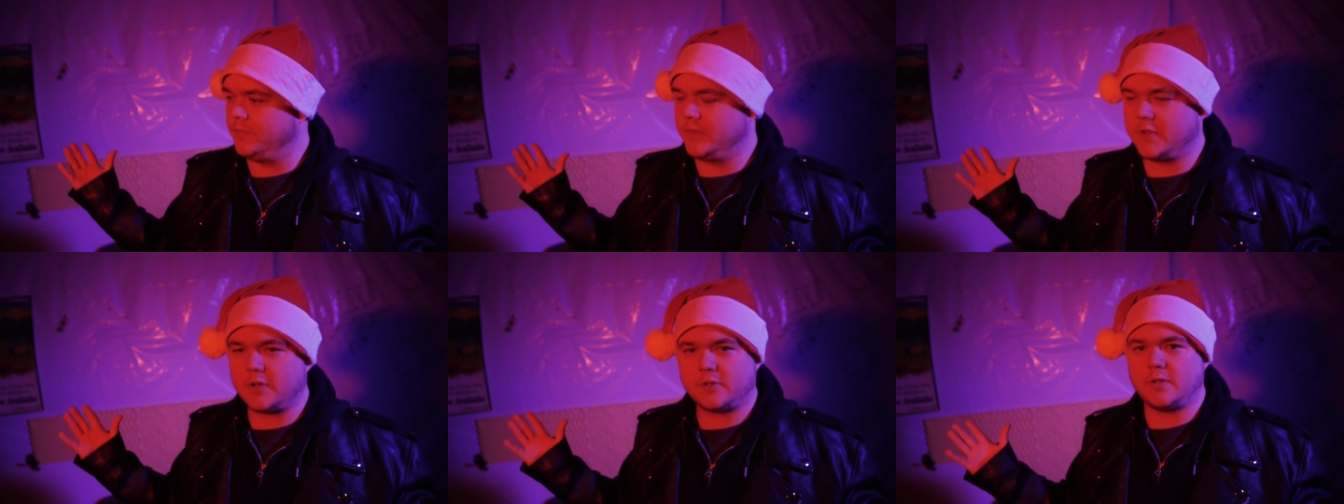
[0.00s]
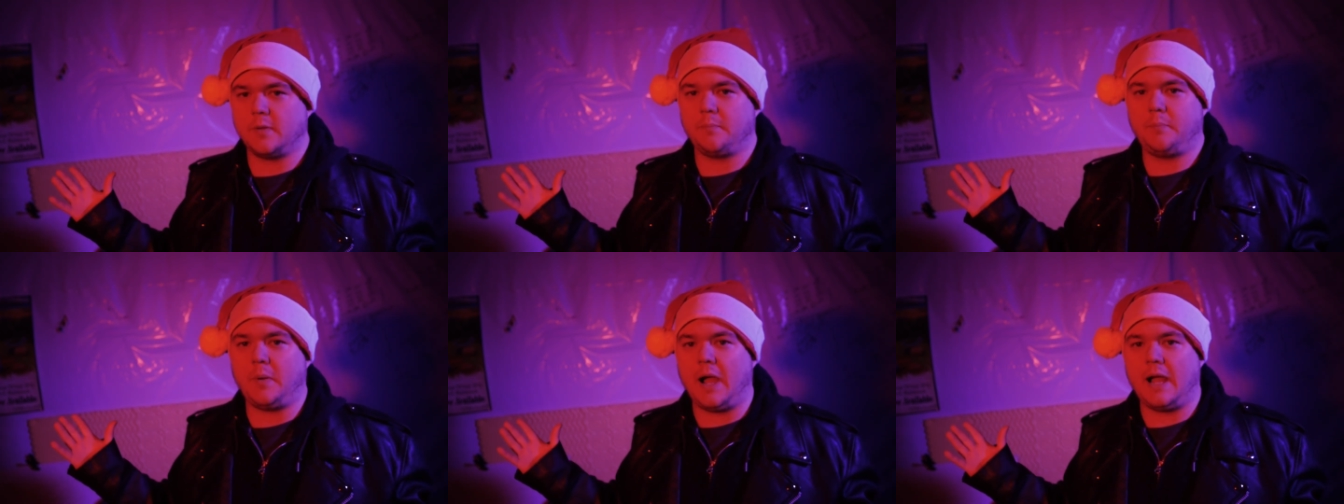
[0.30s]

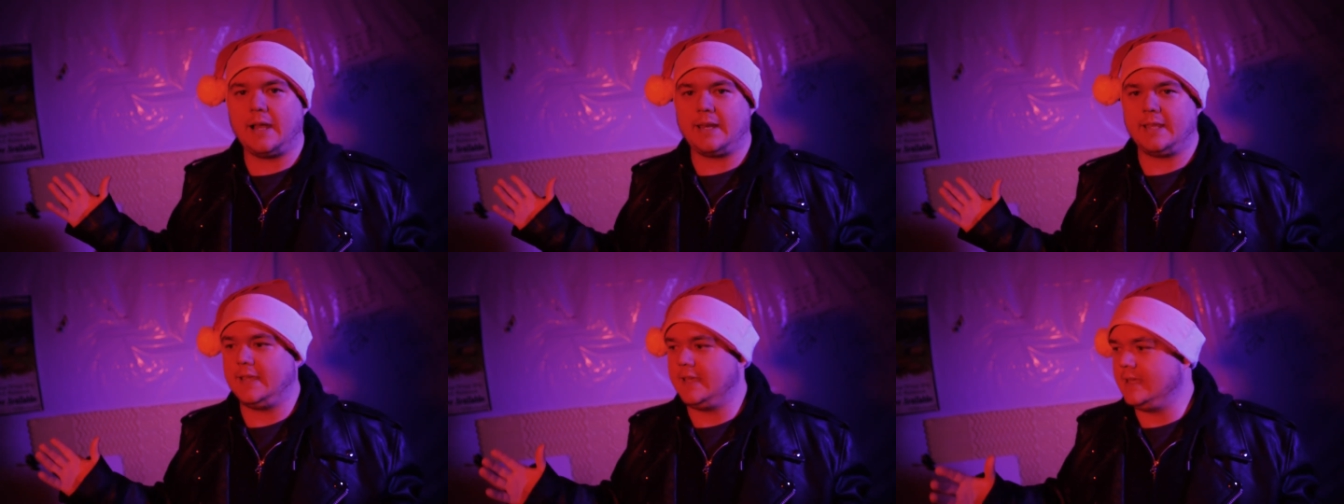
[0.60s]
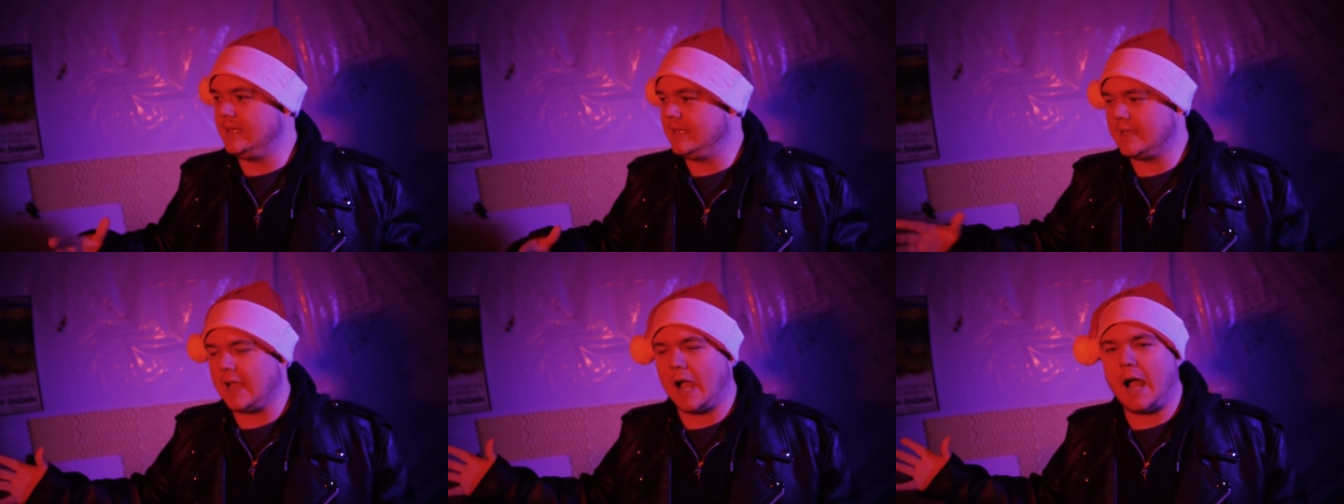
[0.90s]
there's a body
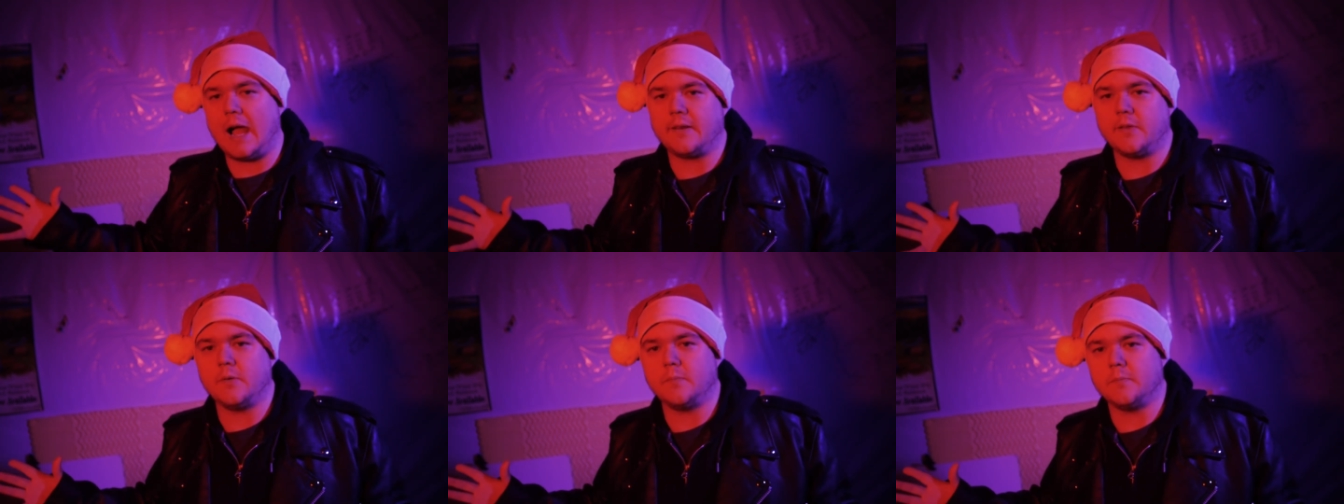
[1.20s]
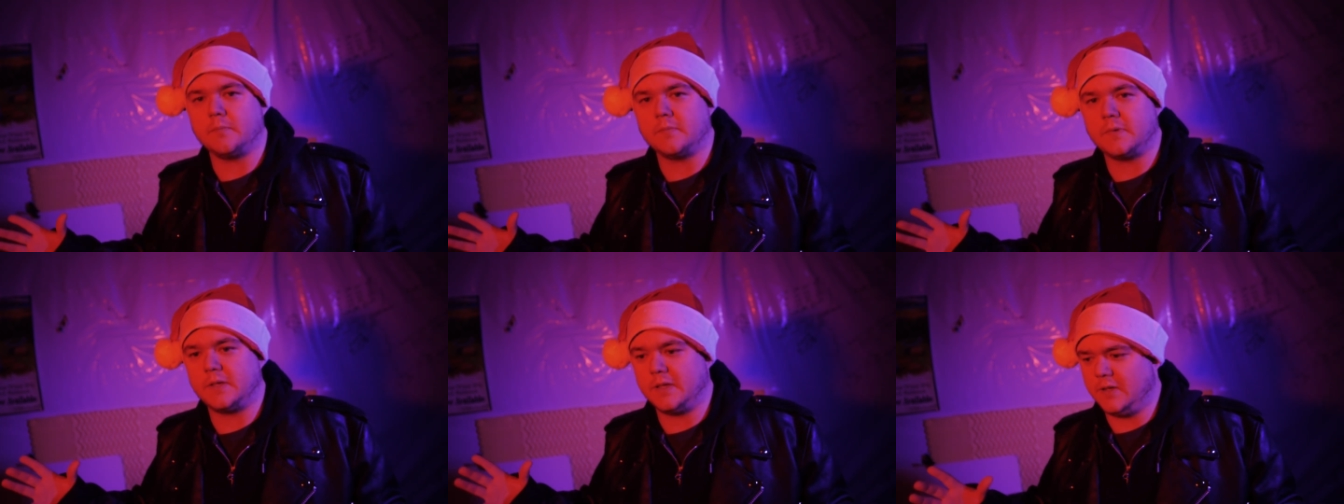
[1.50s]
he got
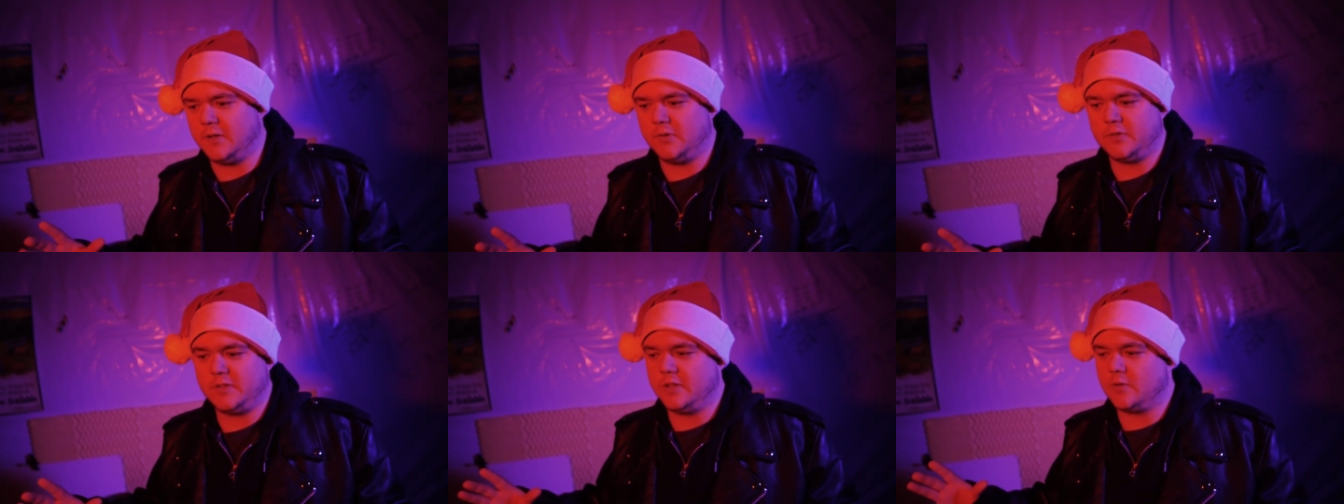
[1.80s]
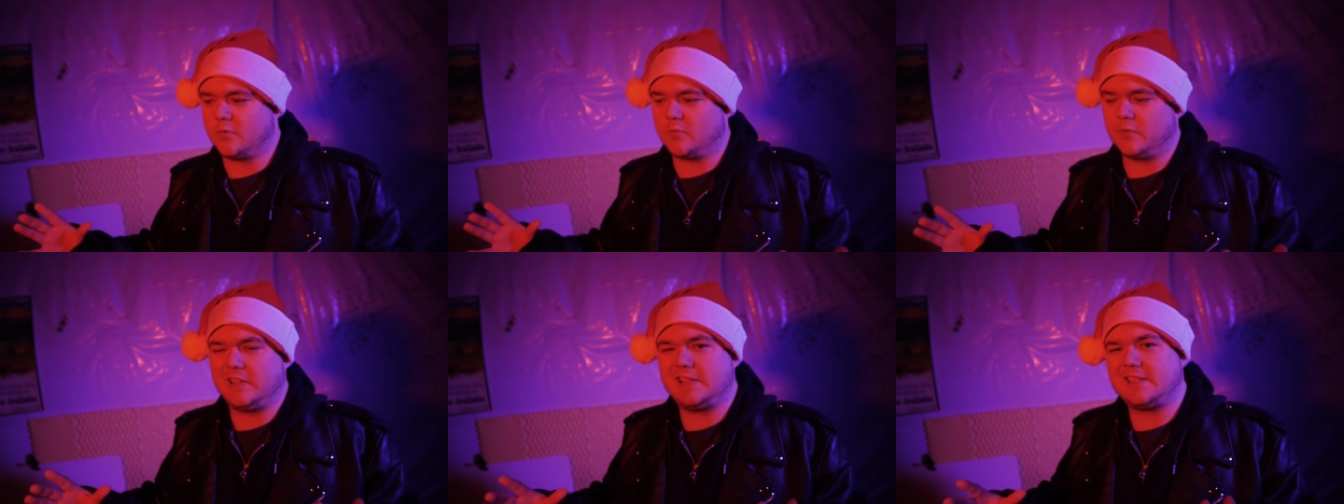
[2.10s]
him you know you
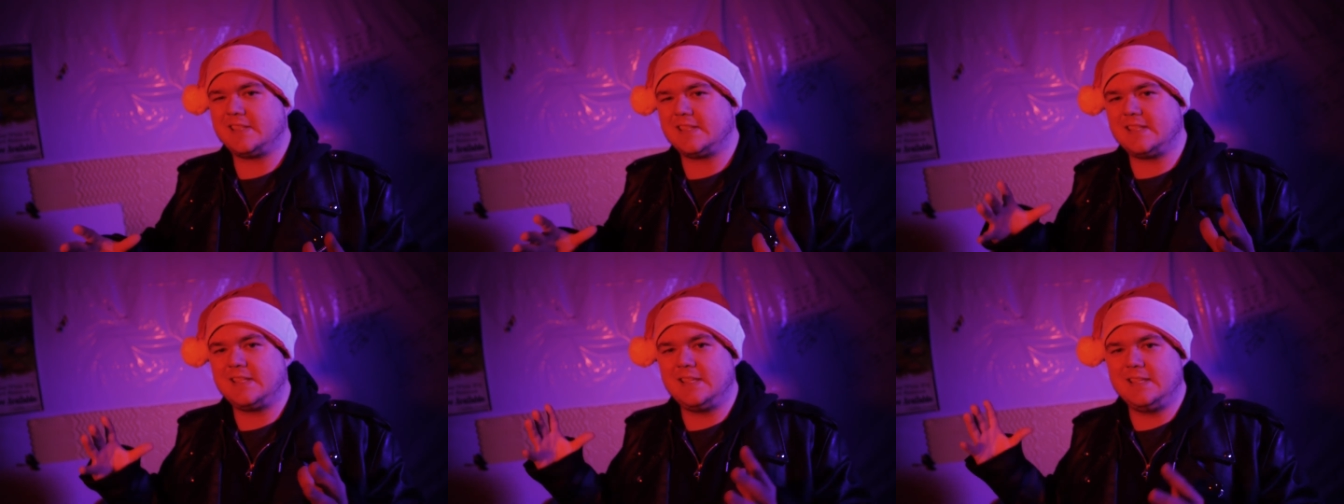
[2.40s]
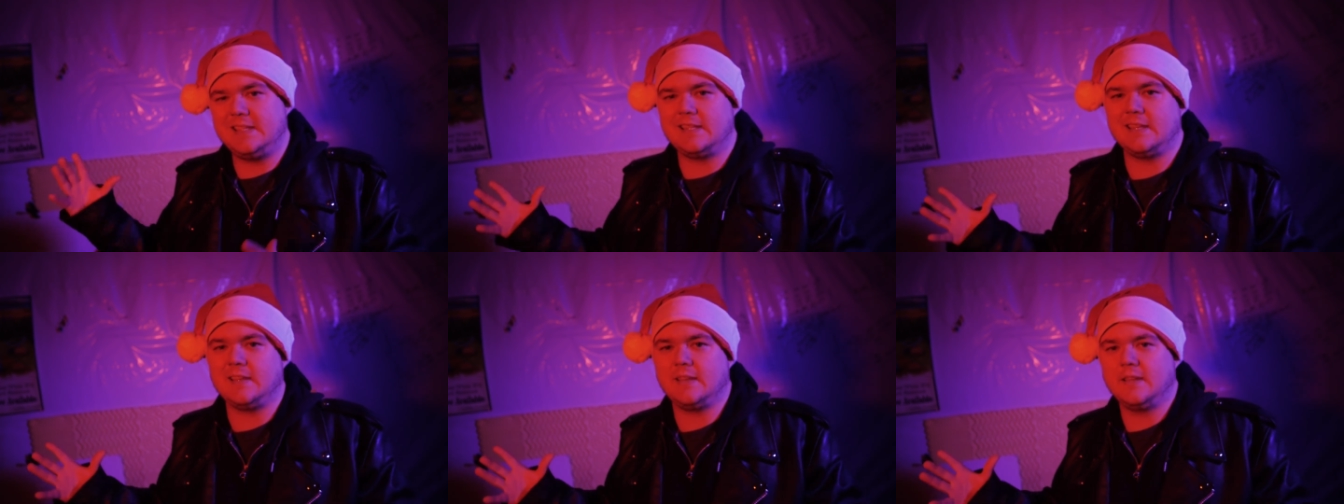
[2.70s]
don't really
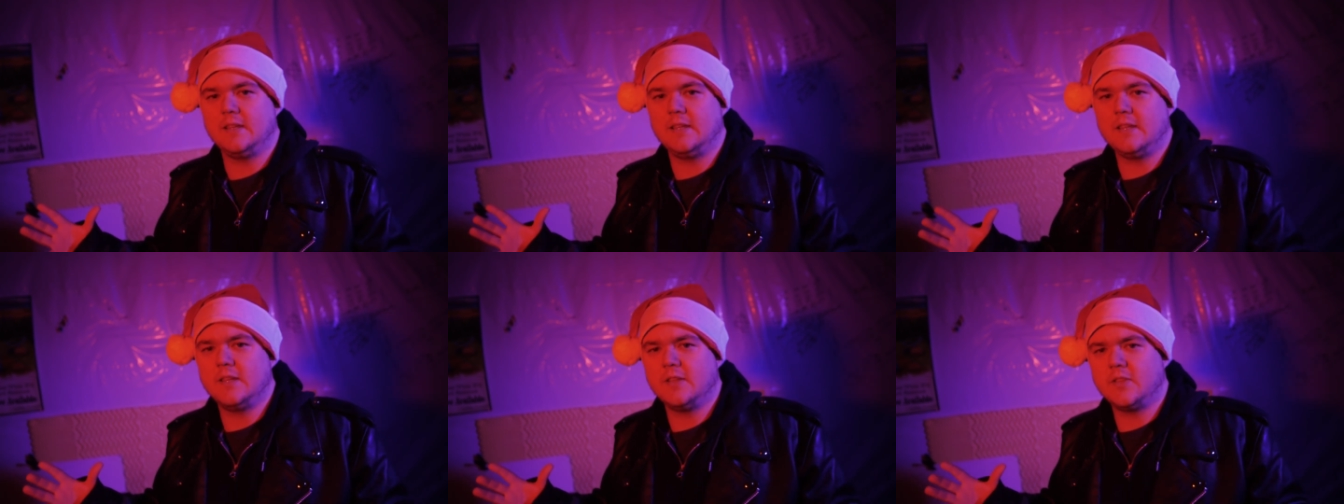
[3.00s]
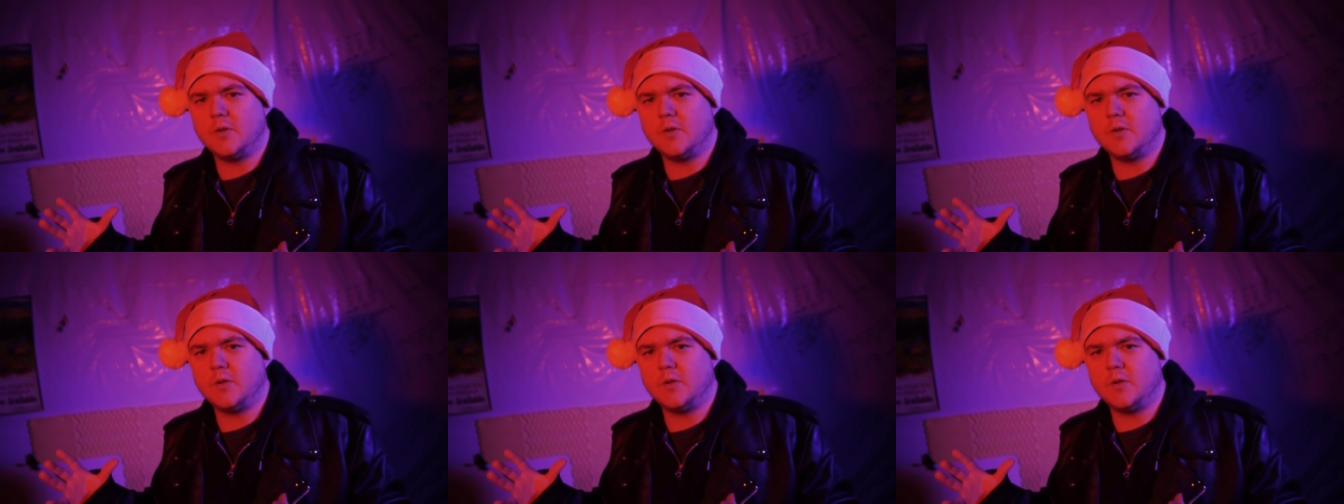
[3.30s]
see the